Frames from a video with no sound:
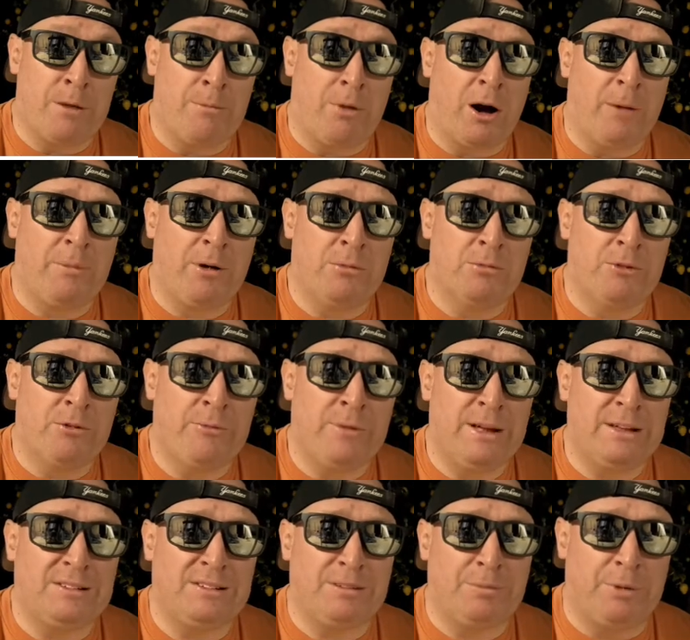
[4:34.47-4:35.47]
barbell
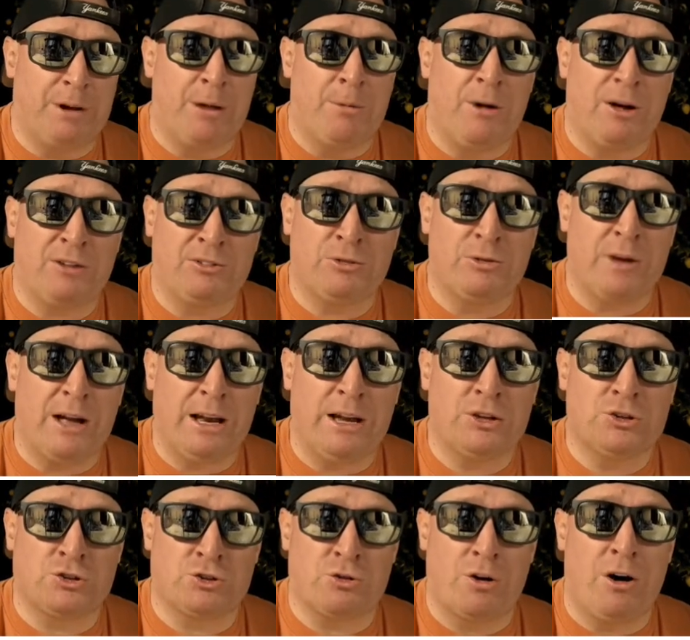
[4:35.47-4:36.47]
movements, but I'm also
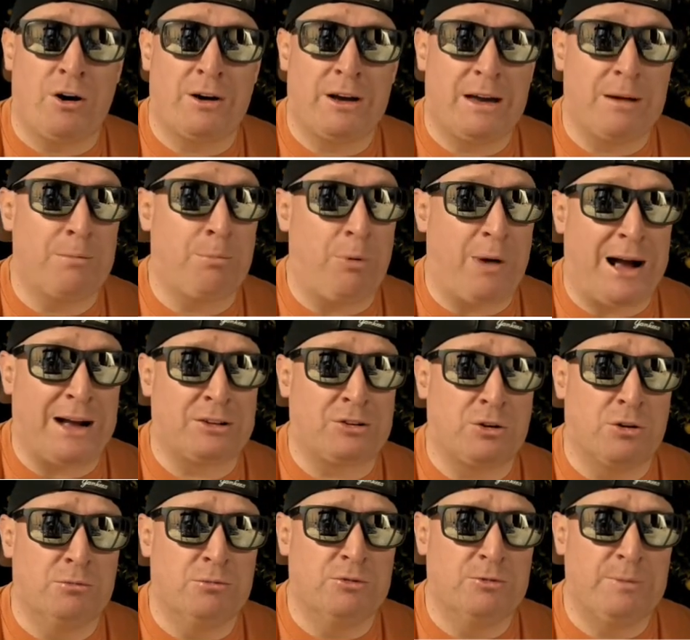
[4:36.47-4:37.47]
getting strong in
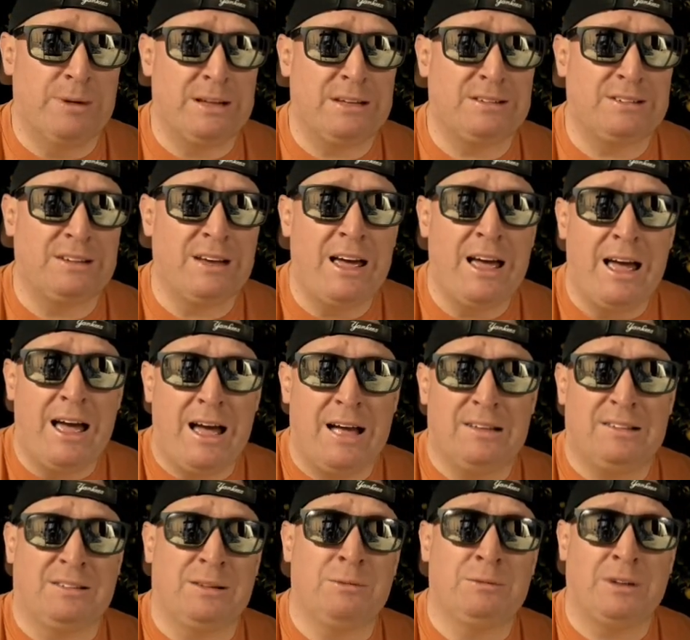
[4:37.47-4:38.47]
practical movements.
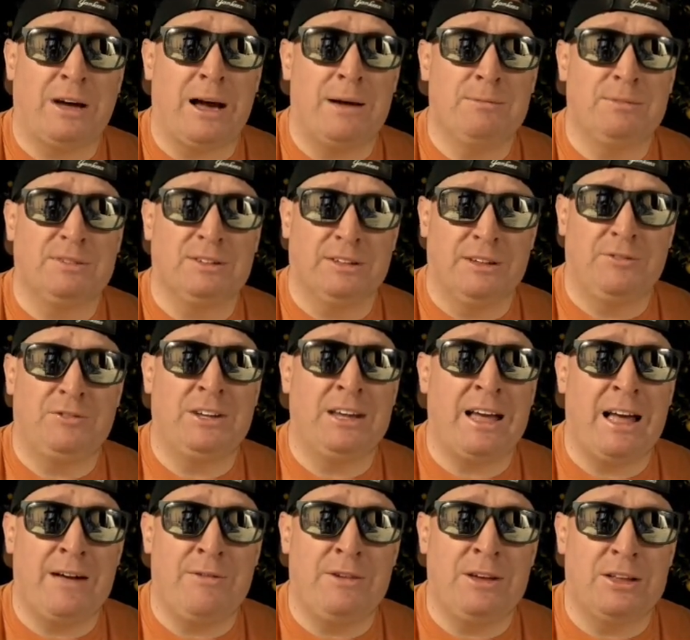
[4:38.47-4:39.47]
And sometimes
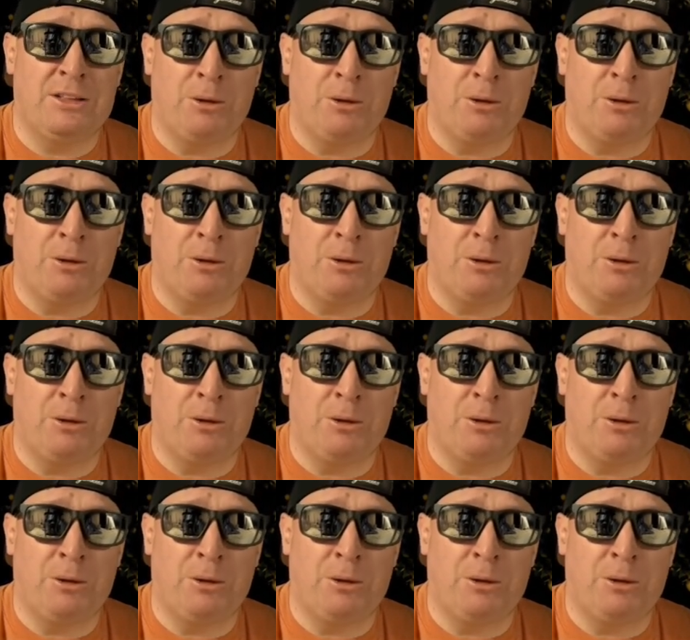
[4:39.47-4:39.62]
lifting heavy in the